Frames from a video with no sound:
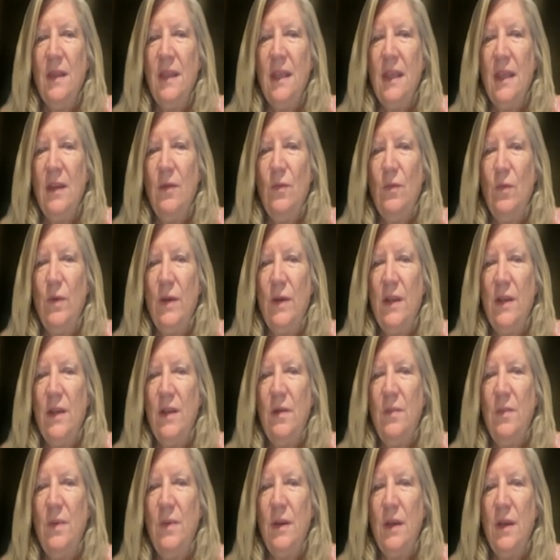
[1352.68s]
the
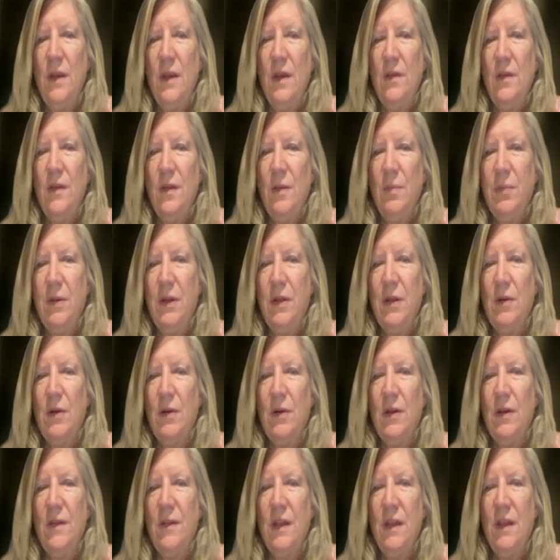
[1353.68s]
rib, the
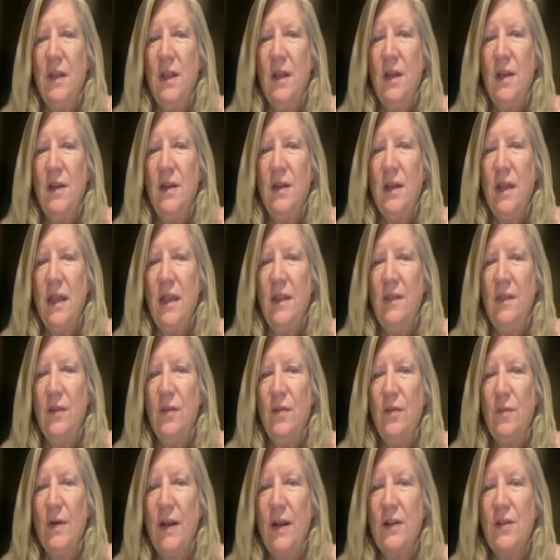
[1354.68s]
pleura, the lung, and the
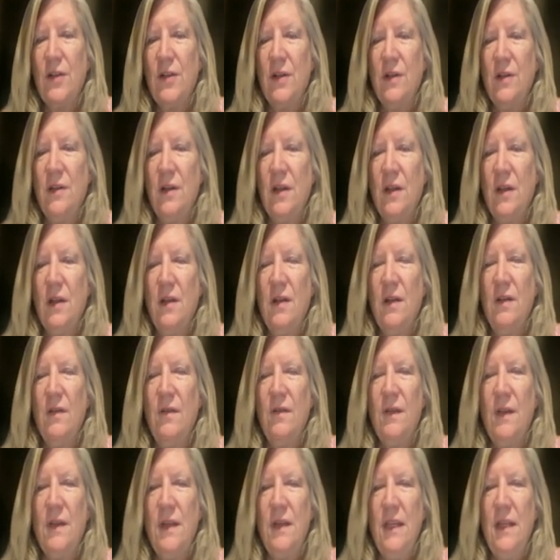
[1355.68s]
direction
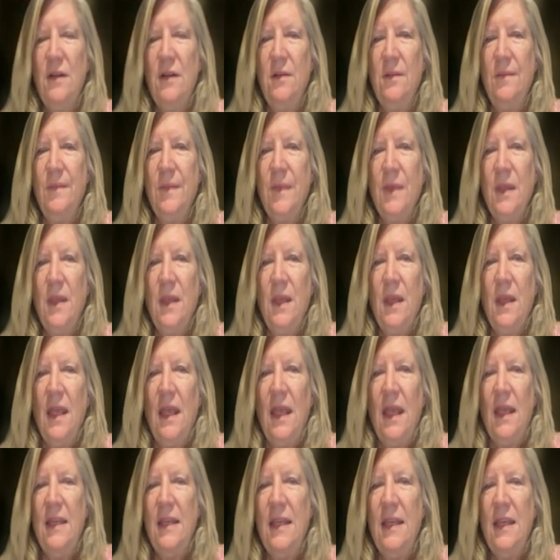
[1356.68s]
of the needle.
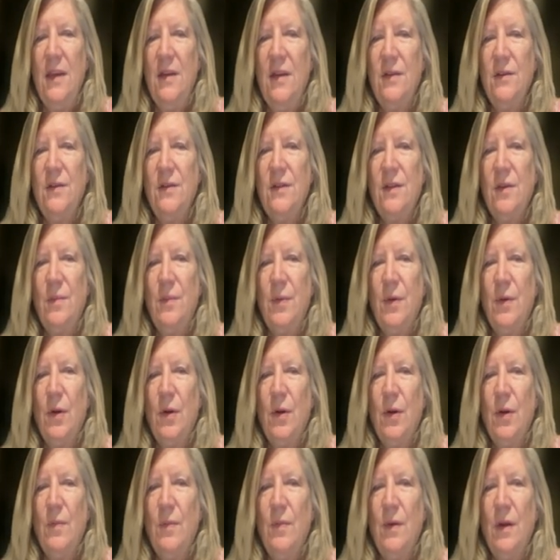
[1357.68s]
And here's the
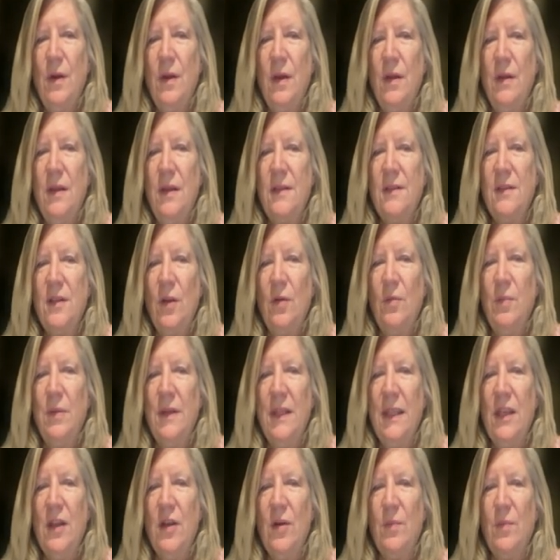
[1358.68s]
probe on its
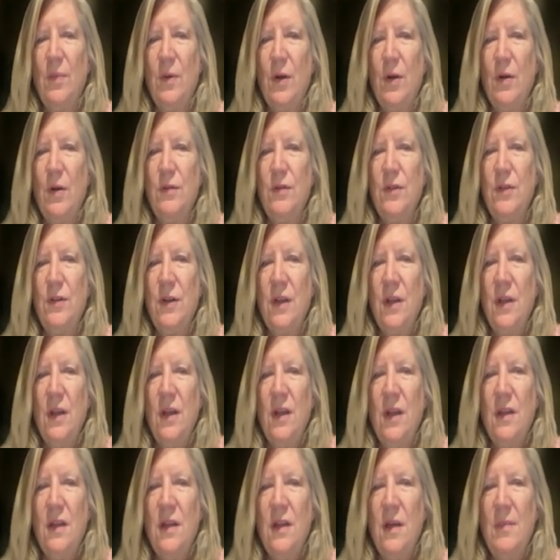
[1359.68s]
oblique approach
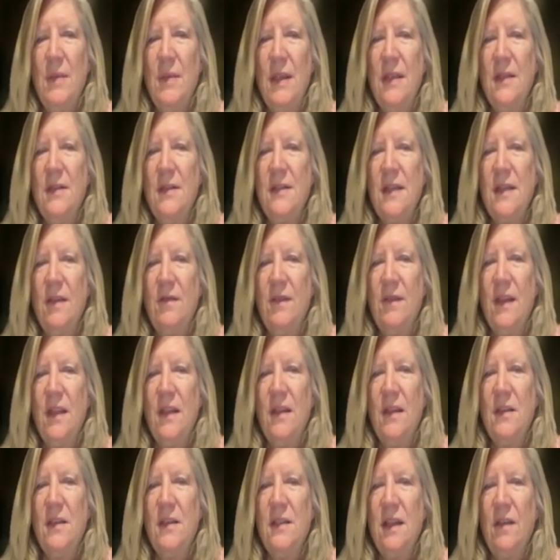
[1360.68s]
coming
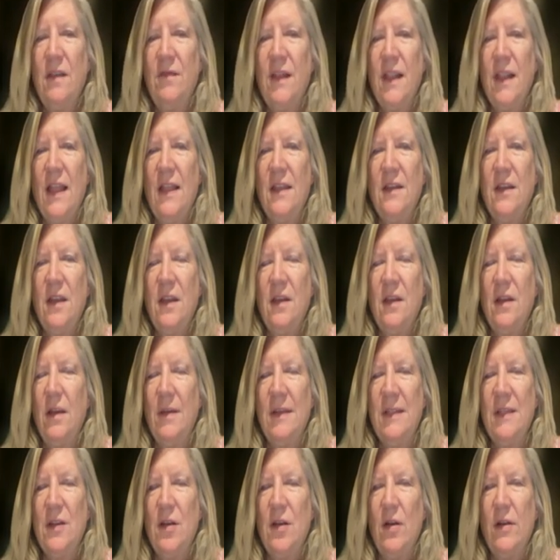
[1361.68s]
cephalad, cephalad I mean,
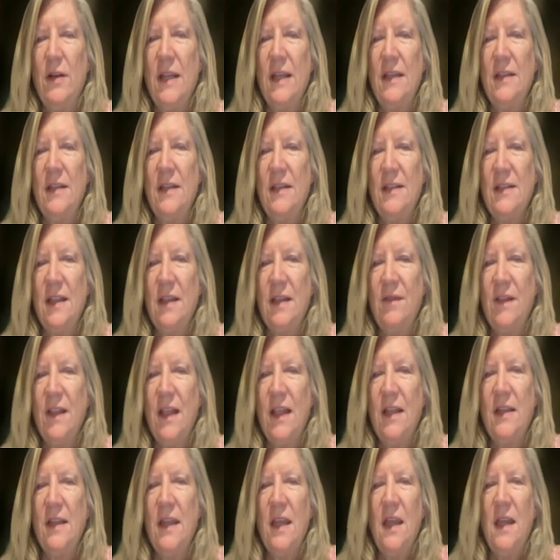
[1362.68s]
caudad to cephalad,
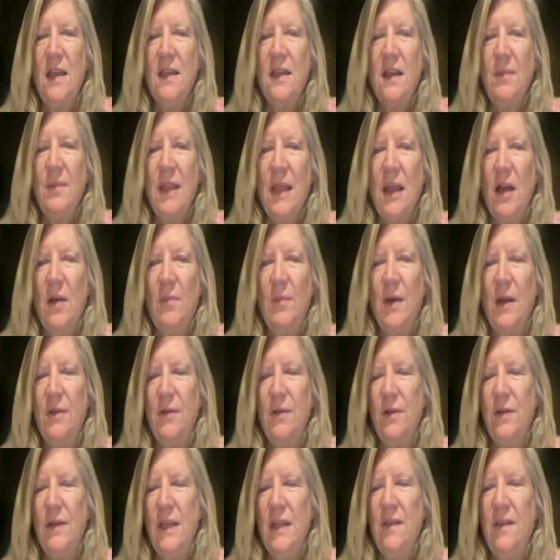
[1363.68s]
coming up
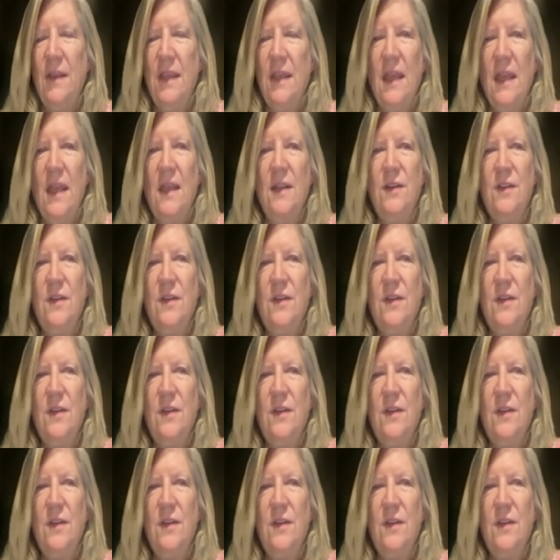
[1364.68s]
underneath the edge of the